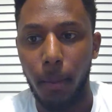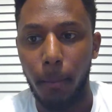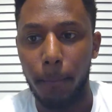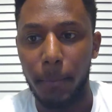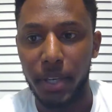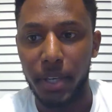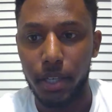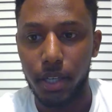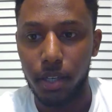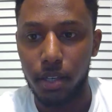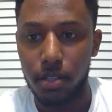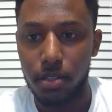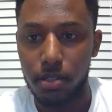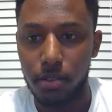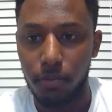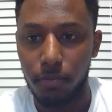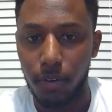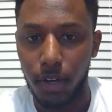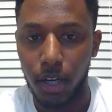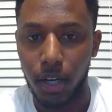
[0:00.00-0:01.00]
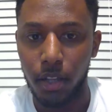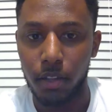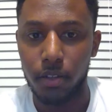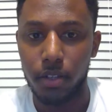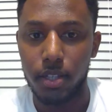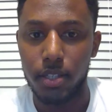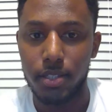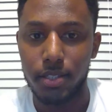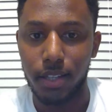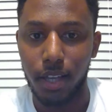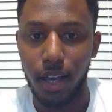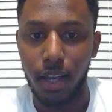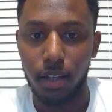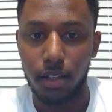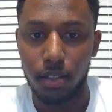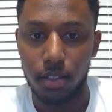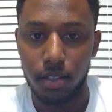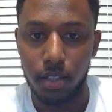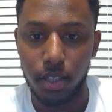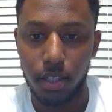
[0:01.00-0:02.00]
Because the Father is not
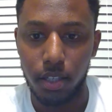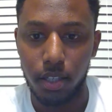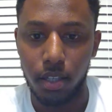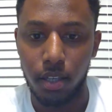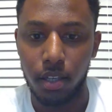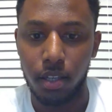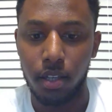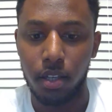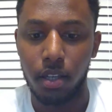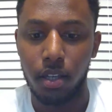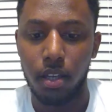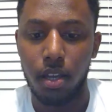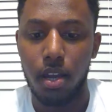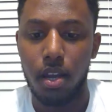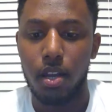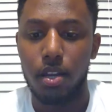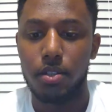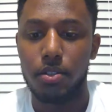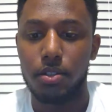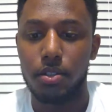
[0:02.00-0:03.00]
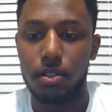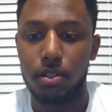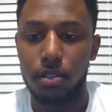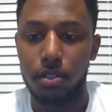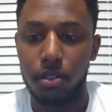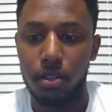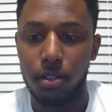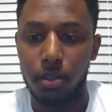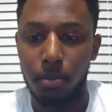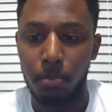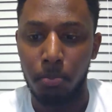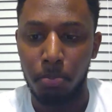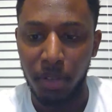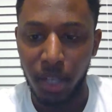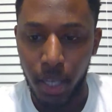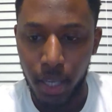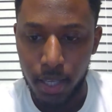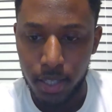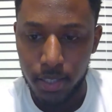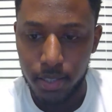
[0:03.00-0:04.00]
looking to
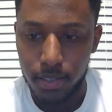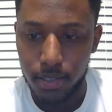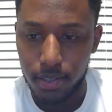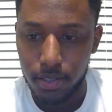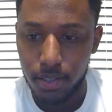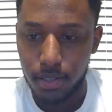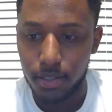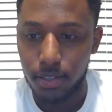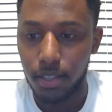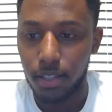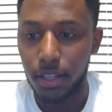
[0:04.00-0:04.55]
bless